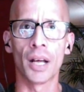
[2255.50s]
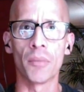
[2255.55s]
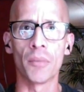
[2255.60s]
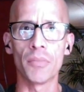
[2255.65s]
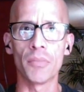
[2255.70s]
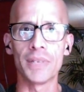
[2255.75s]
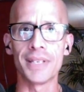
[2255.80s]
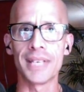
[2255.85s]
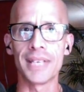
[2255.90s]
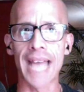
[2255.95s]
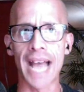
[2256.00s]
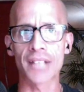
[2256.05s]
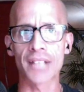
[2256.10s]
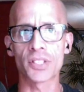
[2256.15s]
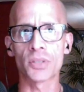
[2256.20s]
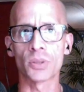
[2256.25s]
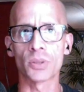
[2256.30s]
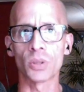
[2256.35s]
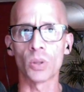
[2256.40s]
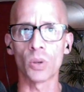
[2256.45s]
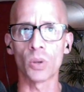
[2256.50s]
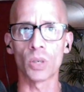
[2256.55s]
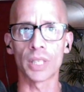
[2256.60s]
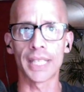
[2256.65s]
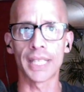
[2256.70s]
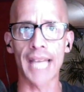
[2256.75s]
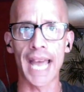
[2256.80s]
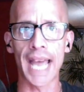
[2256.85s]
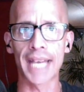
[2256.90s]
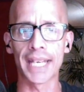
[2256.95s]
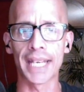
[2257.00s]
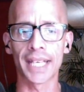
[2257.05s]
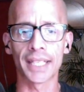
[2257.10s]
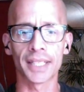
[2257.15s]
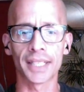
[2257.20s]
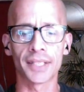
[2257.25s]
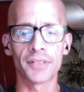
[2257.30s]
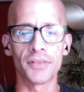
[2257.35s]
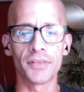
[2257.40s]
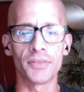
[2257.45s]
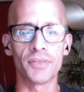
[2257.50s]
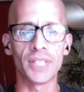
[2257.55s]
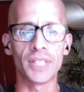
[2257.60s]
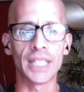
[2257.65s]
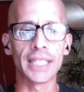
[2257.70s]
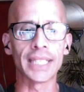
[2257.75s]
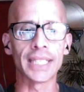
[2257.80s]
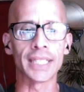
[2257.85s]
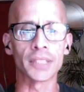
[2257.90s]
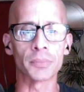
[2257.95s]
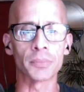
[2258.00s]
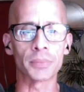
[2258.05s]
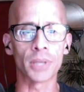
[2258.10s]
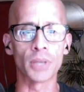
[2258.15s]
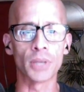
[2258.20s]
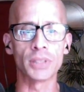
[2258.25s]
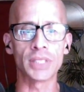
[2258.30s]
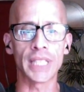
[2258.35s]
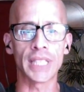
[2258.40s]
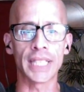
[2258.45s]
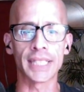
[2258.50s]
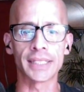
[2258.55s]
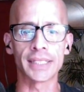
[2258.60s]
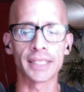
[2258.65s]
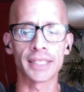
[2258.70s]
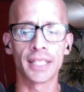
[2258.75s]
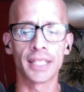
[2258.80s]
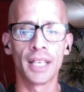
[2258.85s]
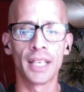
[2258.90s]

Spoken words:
natural, organic, vegan proteins,